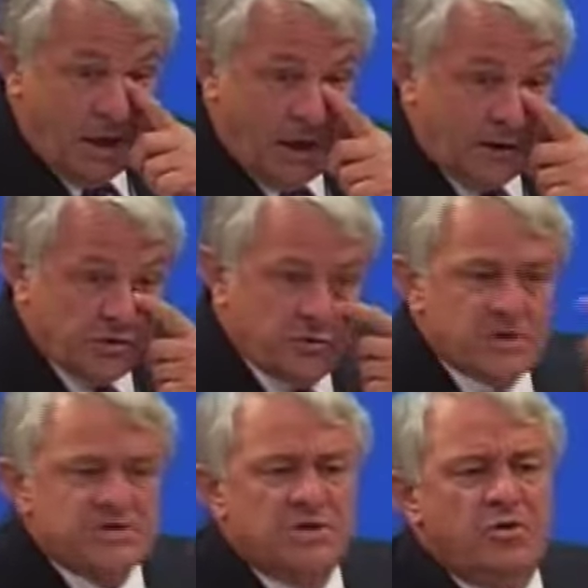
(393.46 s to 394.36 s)
And 2
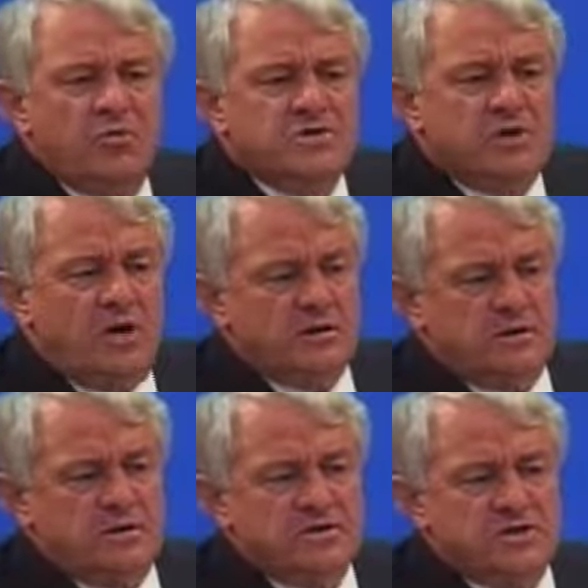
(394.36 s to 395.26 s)
years ago, we started
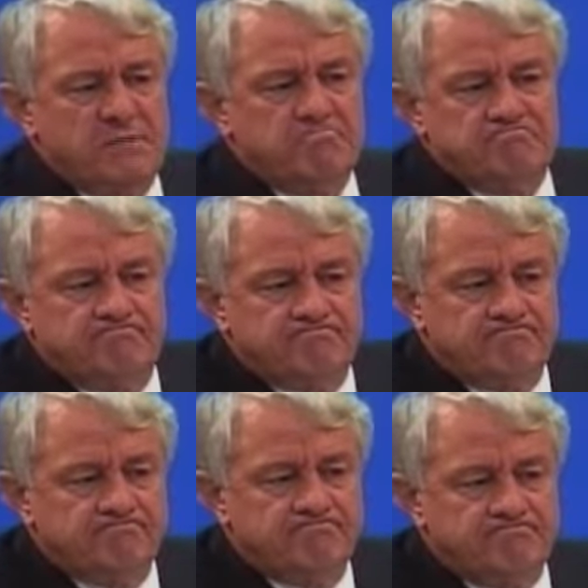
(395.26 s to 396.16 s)
and say
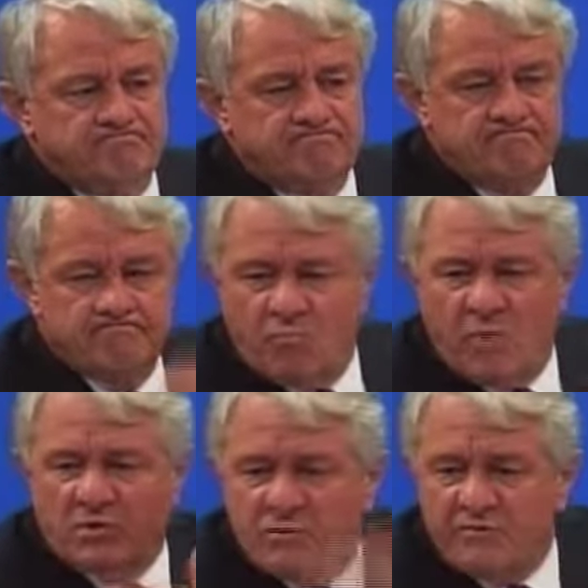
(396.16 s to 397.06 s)

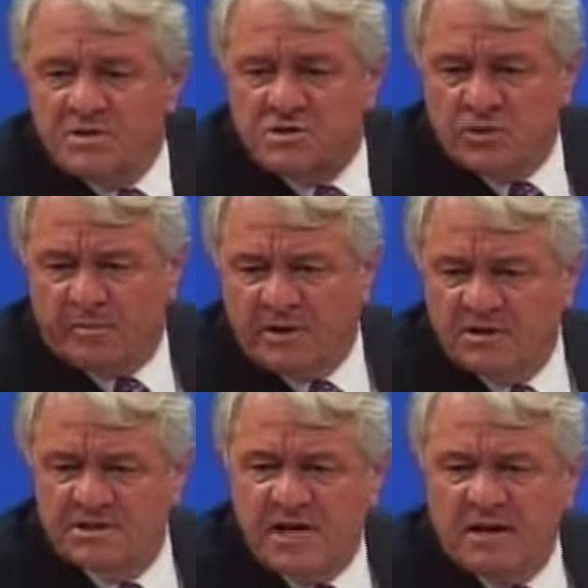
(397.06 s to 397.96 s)
one of these typical
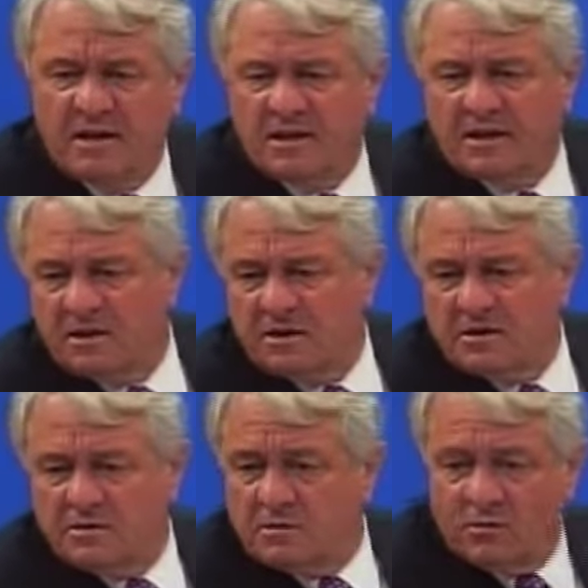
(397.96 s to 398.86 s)
design thinking,
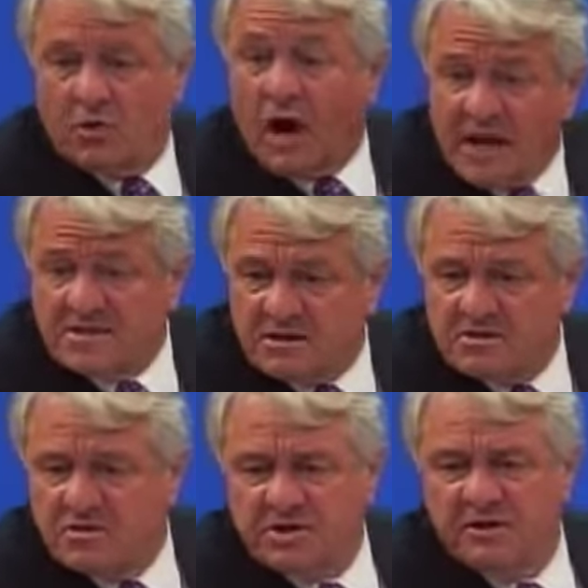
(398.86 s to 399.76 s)
or ask
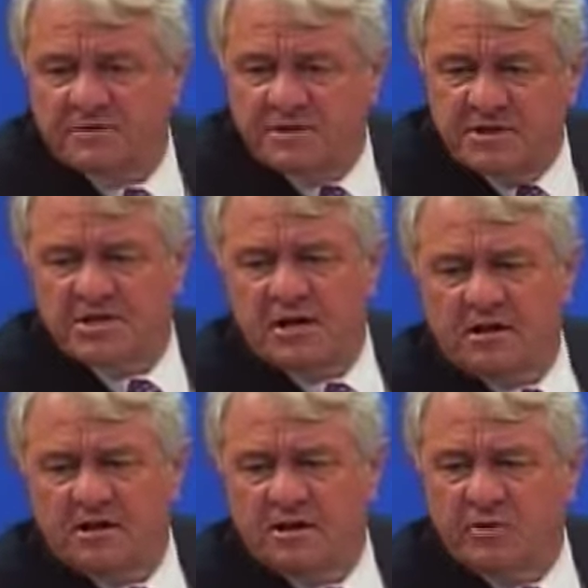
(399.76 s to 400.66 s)
ourselves design
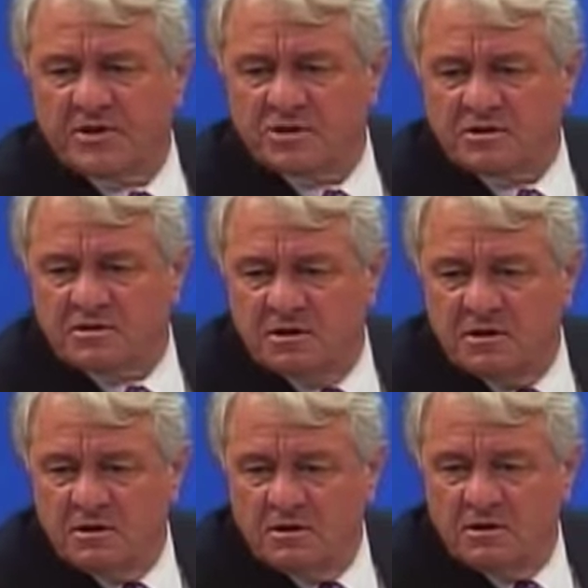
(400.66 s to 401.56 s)
thinking questions.
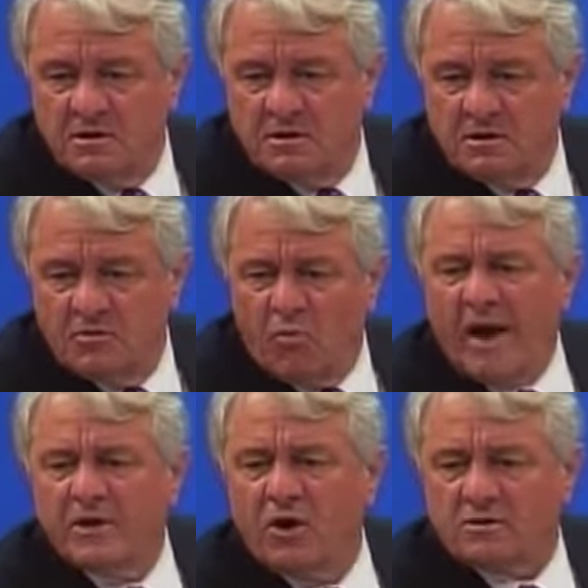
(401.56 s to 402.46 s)

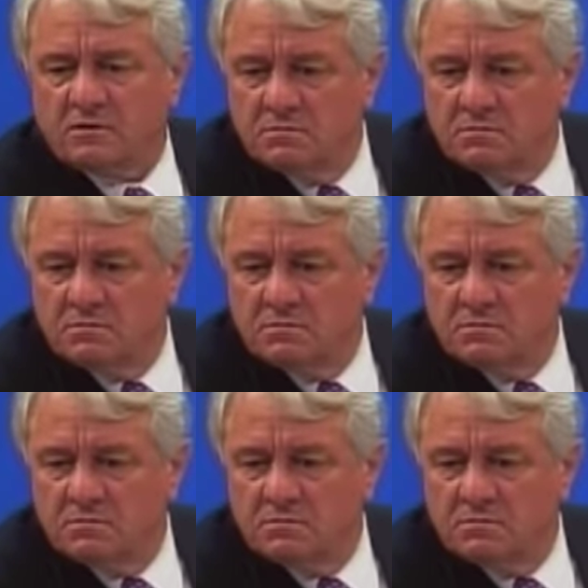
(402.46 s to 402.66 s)
Why not?